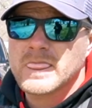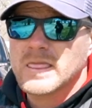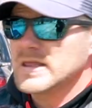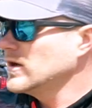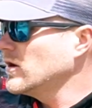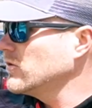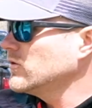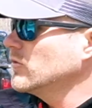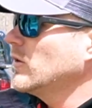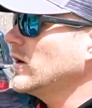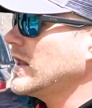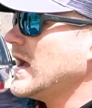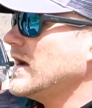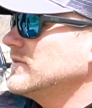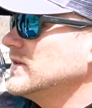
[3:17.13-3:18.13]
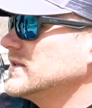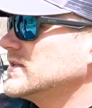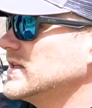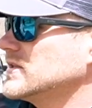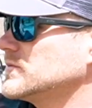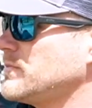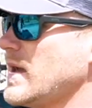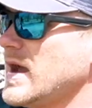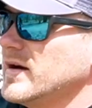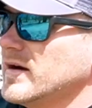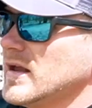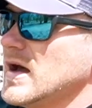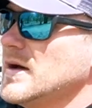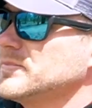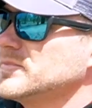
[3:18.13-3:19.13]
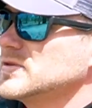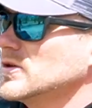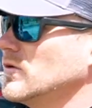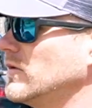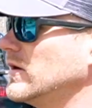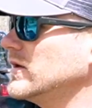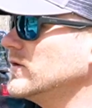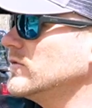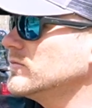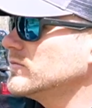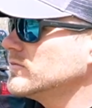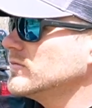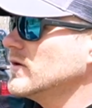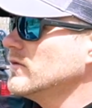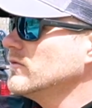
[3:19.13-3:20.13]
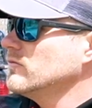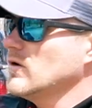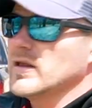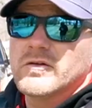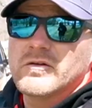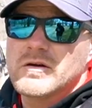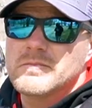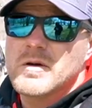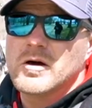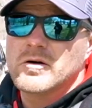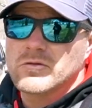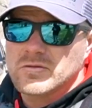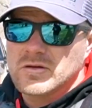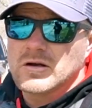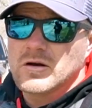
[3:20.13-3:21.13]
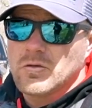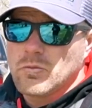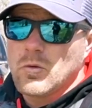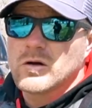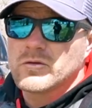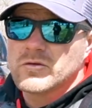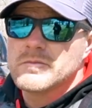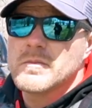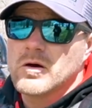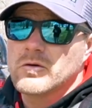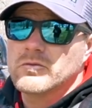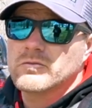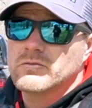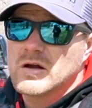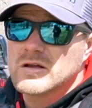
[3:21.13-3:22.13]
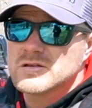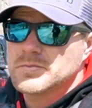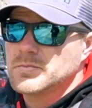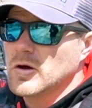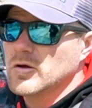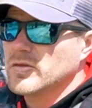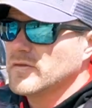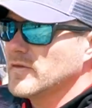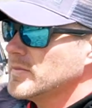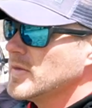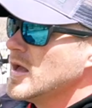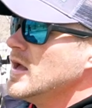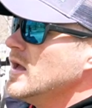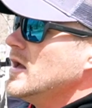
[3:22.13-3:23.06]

You want to have these things paired up, so when you run the remote, one remote runs both of them.